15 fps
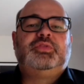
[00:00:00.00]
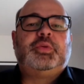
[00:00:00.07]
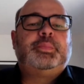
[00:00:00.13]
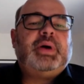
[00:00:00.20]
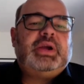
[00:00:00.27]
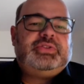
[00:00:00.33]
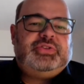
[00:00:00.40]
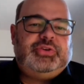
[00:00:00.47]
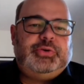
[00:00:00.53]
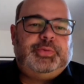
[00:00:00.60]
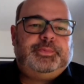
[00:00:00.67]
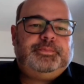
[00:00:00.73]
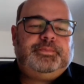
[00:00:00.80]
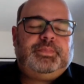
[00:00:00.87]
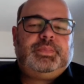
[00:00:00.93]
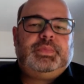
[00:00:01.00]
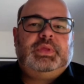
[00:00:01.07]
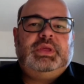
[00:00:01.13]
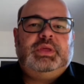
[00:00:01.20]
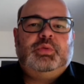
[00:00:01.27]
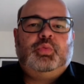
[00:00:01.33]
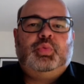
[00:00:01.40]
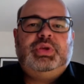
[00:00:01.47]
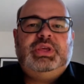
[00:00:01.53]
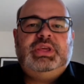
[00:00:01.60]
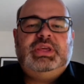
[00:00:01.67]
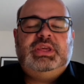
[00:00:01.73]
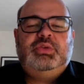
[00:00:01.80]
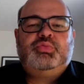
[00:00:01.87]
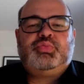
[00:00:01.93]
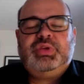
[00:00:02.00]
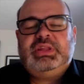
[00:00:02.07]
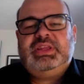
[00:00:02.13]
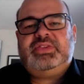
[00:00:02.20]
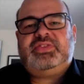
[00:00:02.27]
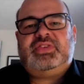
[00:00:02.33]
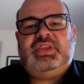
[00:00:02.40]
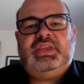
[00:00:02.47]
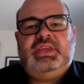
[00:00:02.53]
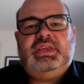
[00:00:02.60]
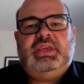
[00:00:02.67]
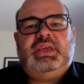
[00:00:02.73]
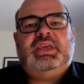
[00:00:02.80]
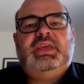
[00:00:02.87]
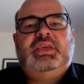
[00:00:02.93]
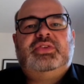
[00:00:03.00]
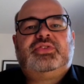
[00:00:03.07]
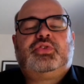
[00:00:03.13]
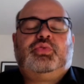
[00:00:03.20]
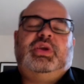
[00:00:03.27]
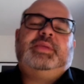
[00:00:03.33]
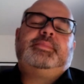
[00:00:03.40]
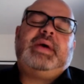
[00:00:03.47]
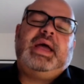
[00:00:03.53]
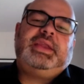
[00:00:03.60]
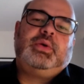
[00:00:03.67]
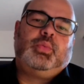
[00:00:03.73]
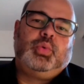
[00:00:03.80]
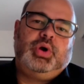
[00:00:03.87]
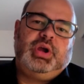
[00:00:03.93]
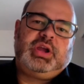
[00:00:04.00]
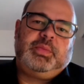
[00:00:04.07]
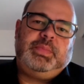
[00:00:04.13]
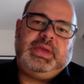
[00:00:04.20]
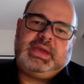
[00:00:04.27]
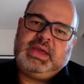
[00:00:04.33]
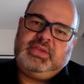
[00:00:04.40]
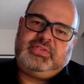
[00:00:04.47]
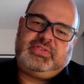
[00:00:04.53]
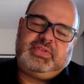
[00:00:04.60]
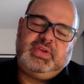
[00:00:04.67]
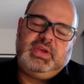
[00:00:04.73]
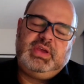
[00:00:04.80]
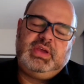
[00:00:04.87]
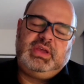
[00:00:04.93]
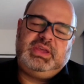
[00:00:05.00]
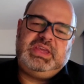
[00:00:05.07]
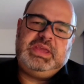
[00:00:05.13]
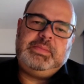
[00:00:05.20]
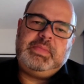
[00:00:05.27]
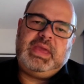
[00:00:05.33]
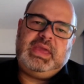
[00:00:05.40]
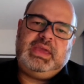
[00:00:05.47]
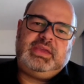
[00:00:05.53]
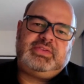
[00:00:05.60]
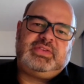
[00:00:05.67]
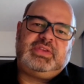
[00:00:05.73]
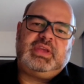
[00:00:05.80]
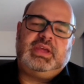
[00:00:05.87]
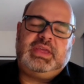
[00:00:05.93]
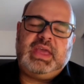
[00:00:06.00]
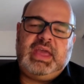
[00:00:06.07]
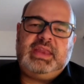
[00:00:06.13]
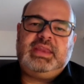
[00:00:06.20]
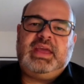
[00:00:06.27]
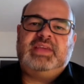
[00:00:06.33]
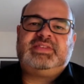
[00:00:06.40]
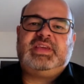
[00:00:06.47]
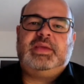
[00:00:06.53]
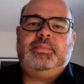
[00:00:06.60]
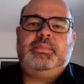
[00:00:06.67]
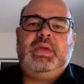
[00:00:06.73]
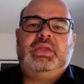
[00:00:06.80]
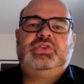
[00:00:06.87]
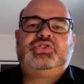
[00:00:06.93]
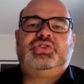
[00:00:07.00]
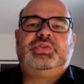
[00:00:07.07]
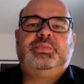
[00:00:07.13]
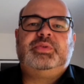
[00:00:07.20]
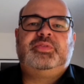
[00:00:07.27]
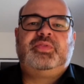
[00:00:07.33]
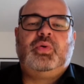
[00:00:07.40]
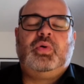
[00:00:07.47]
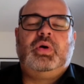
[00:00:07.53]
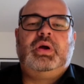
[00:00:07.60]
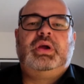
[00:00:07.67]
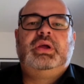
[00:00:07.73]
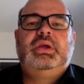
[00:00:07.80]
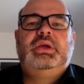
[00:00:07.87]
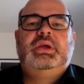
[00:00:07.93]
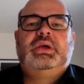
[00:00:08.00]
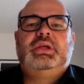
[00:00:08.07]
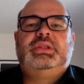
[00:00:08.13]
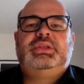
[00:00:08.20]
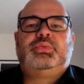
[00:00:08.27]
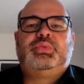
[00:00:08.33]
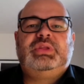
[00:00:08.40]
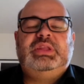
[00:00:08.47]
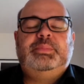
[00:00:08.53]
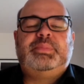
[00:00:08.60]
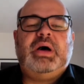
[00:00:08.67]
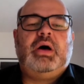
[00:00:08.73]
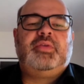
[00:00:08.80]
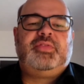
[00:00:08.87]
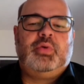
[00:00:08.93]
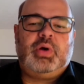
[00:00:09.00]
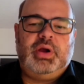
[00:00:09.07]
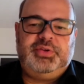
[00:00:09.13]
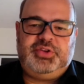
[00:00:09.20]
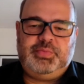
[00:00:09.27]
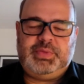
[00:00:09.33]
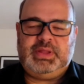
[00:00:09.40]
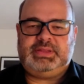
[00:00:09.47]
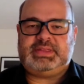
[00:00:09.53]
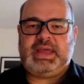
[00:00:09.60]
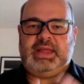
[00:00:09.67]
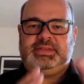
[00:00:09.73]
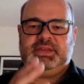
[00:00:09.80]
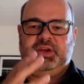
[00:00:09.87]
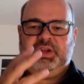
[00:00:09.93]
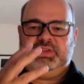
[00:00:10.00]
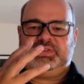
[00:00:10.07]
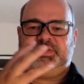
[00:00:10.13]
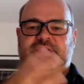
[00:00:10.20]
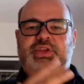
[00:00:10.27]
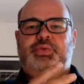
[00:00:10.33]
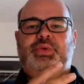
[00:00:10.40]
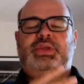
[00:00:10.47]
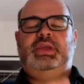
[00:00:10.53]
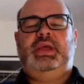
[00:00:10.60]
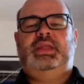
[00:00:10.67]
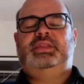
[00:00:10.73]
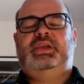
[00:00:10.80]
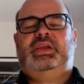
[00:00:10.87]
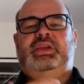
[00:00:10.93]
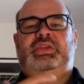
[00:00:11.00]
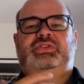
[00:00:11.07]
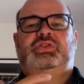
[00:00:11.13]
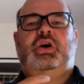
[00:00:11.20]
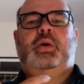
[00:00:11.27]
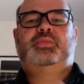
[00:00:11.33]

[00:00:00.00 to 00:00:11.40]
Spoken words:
for part 2, we really see his great mind at work because he makes, again, as I mentioned before, the really powerful argument that there is theory and there is